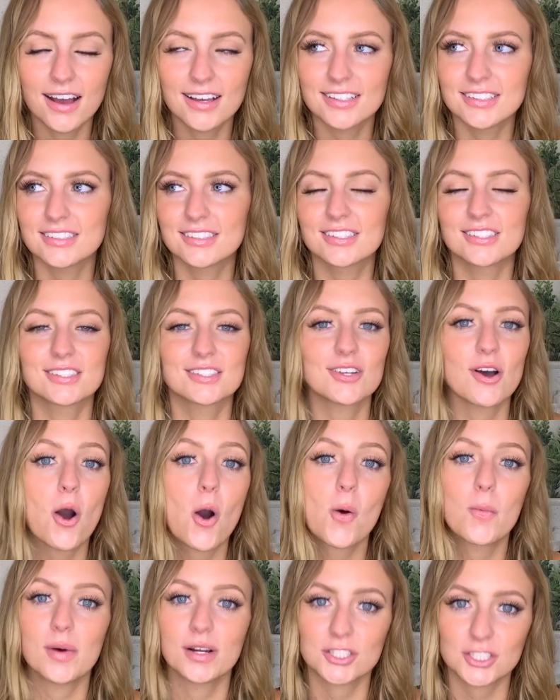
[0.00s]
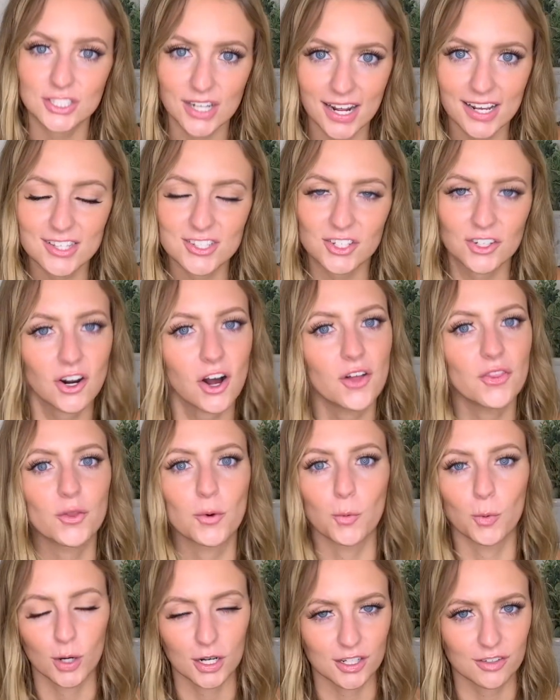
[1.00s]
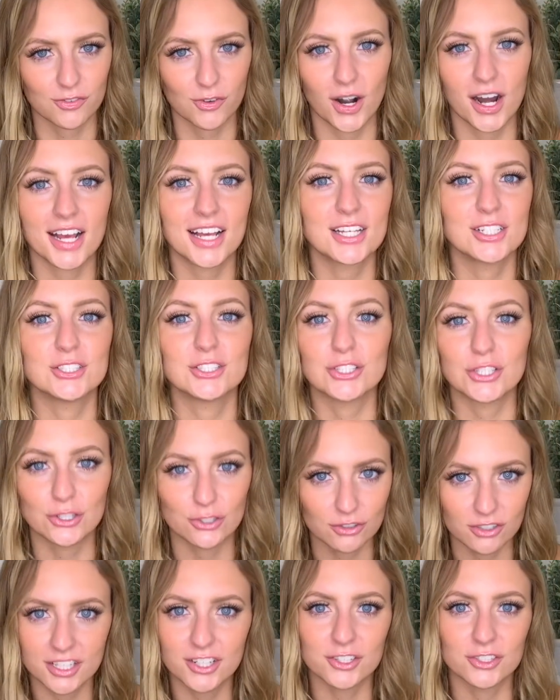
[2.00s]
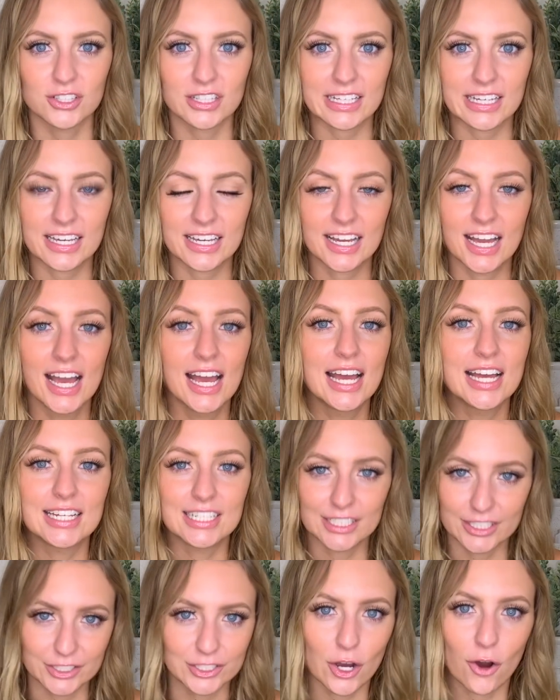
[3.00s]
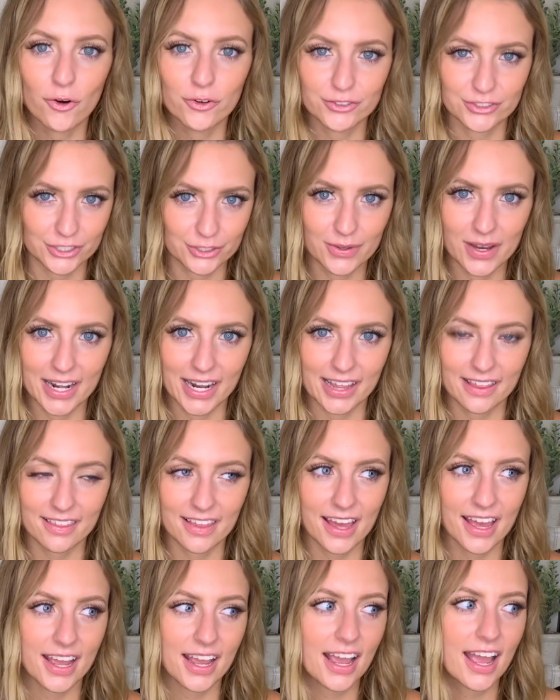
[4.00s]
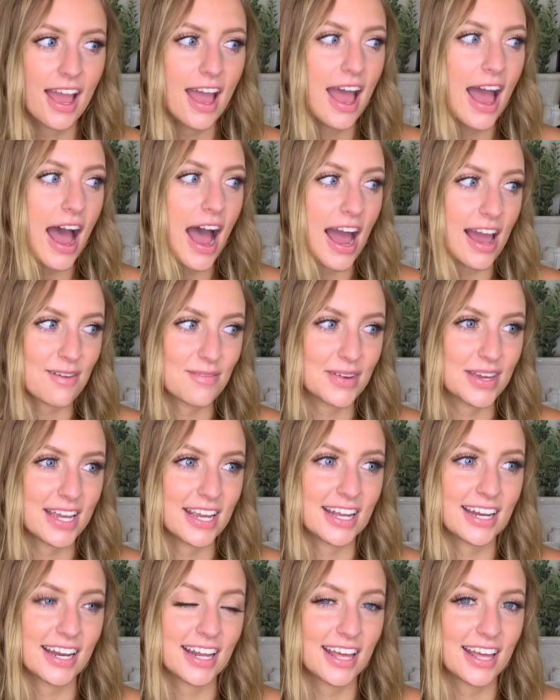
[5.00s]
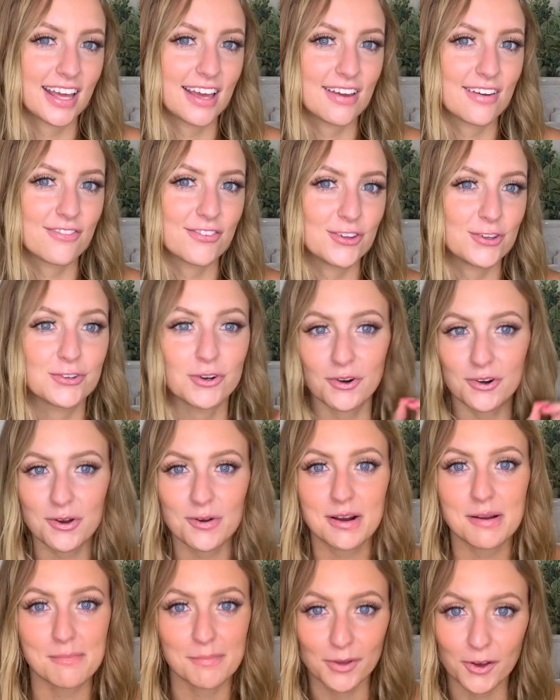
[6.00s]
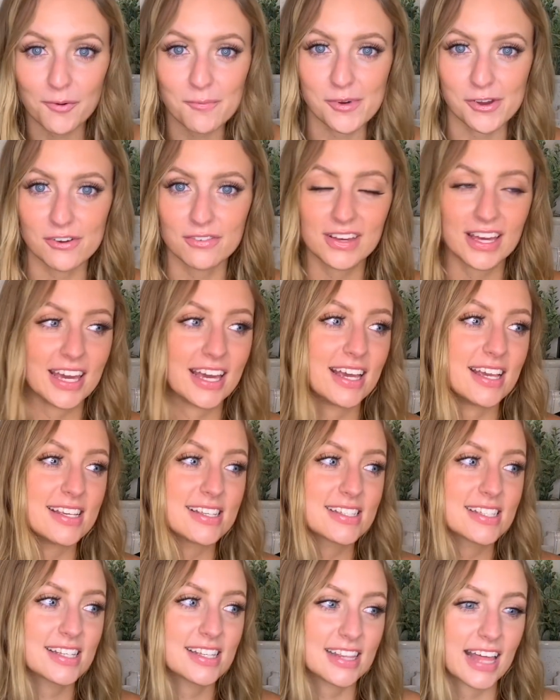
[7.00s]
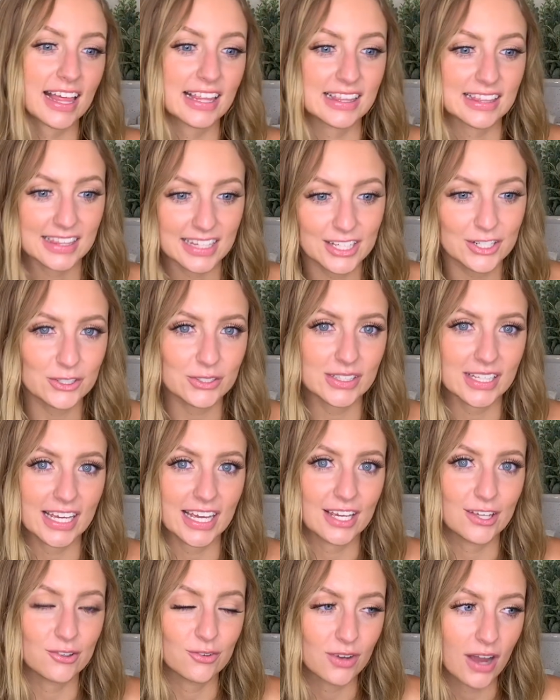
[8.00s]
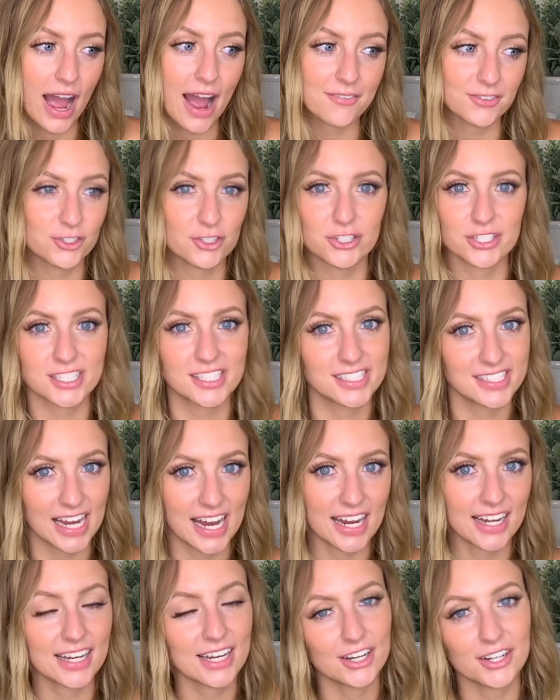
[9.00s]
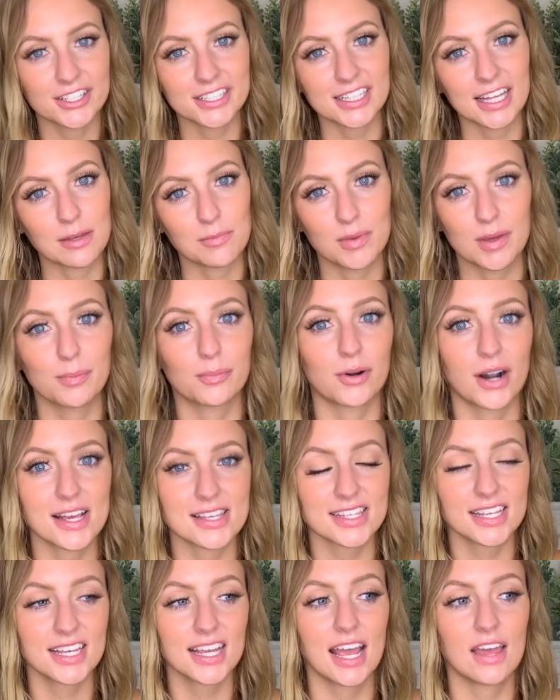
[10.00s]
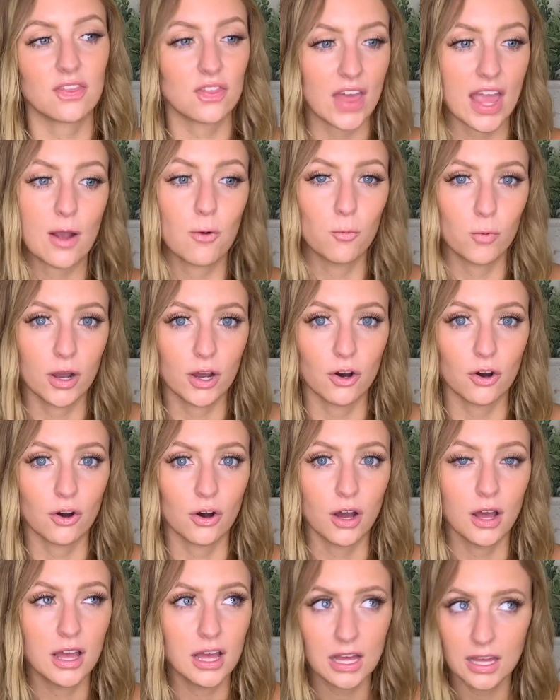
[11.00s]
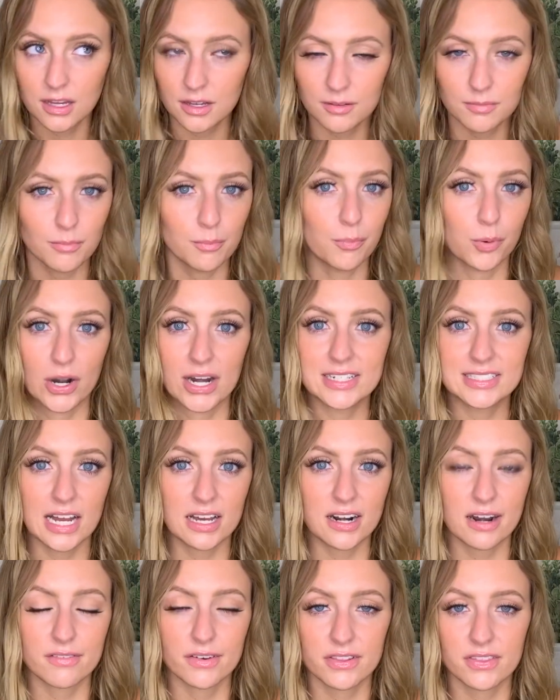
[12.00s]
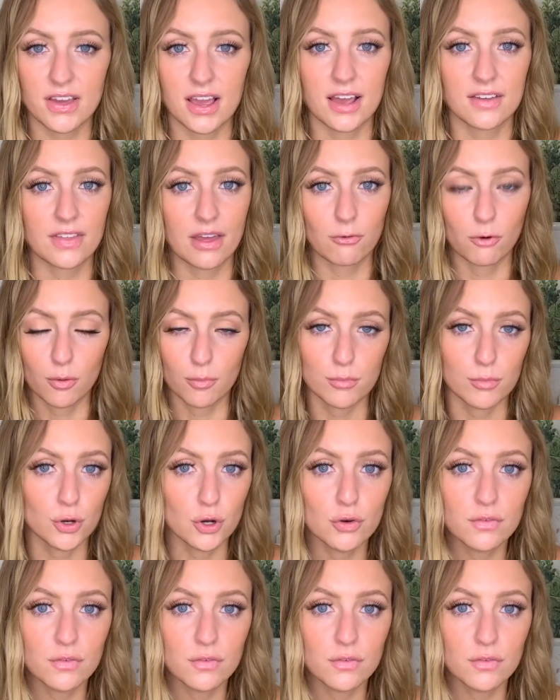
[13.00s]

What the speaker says: so much nicer on the work front because you literally don't do anything. I mean, if you don't know what a mill move is, they literally, you have to just stand here to like be present, and they will break down everything, they will move